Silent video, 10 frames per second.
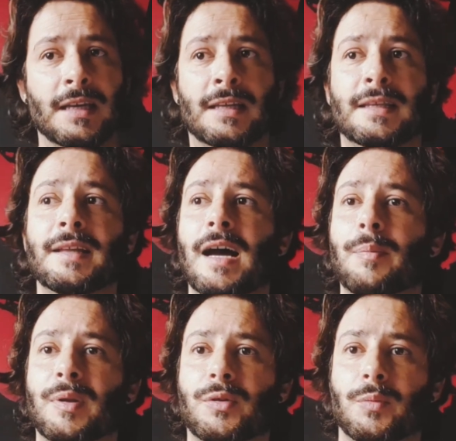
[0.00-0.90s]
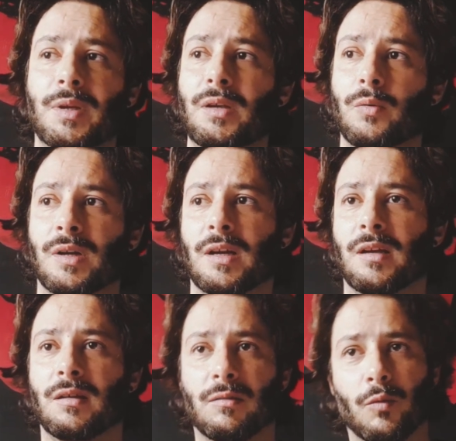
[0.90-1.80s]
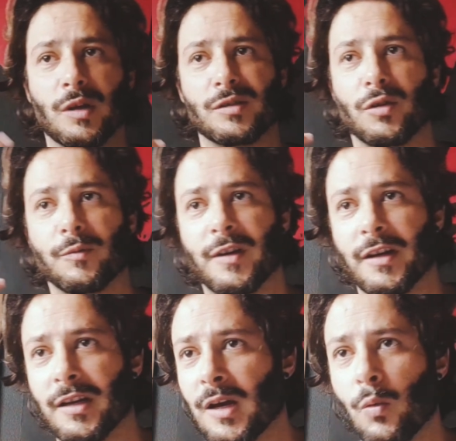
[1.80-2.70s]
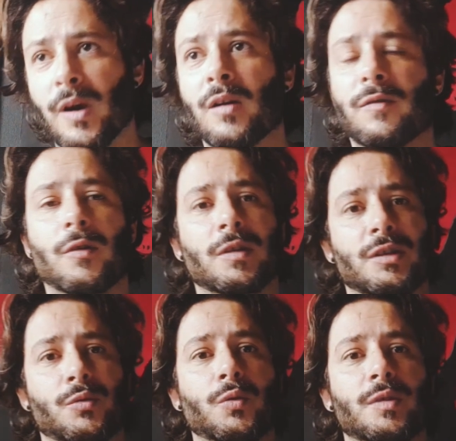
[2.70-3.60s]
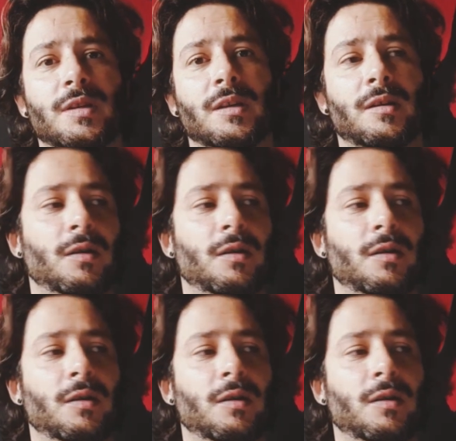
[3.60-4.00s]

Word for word: It did happen to me when I was not very aware of all these rules and uh,